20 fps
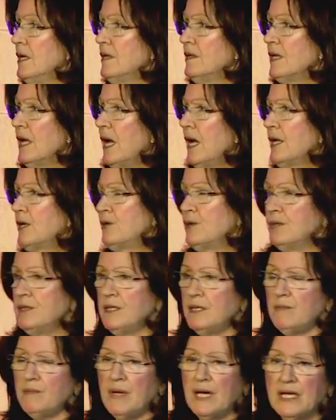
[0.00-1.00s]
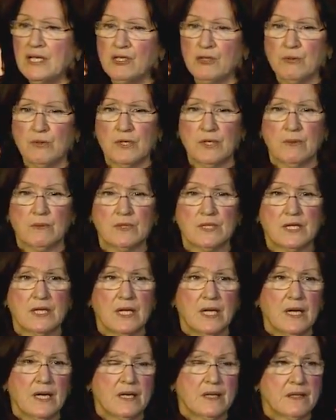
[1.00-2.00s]
that I couldn't imagine what it was
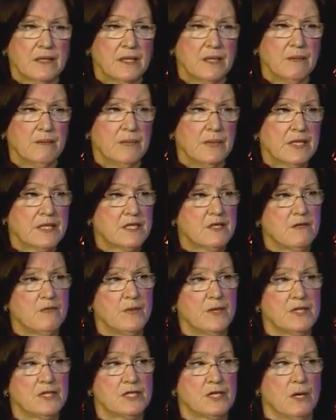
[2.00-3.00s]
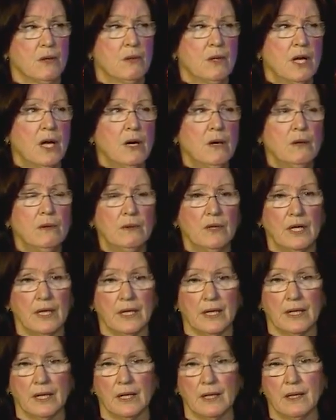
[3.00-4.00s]
like, that it must have been so
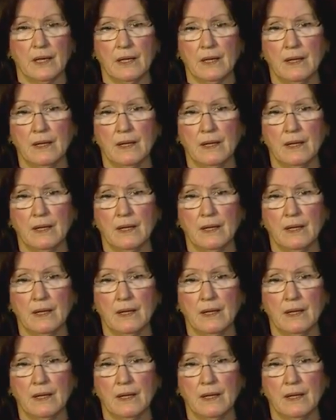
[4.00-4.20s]
lonely,